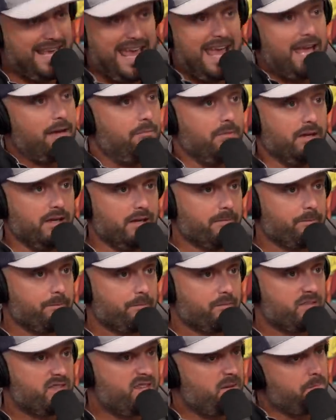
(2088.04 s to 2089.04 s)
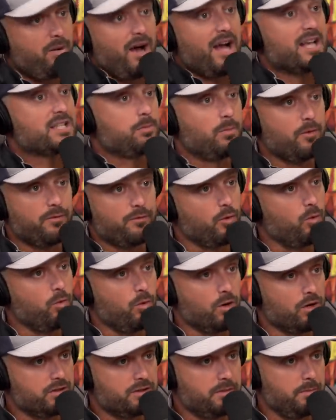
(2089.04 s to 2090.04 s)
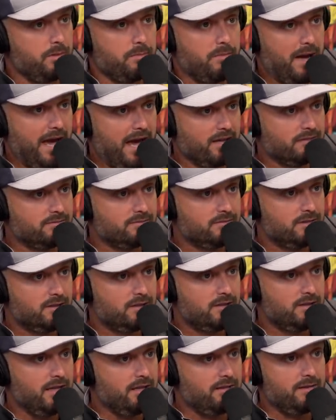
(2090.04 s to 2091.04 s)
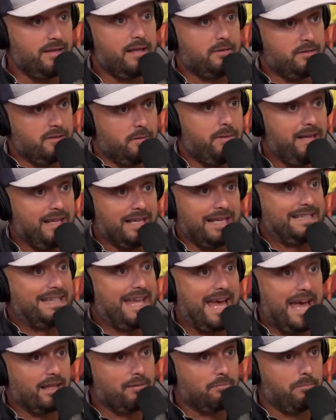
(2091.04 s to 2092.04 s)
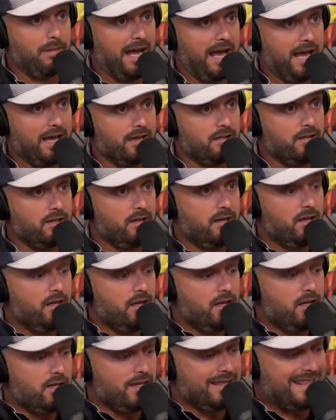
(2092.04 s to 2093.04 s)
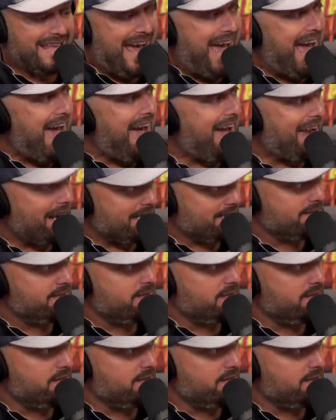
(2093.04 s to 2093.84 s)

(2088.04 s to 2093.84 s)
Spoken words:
Can't be. Mm-hmm. It's impossible for a word to be bad. To be like that bad. The act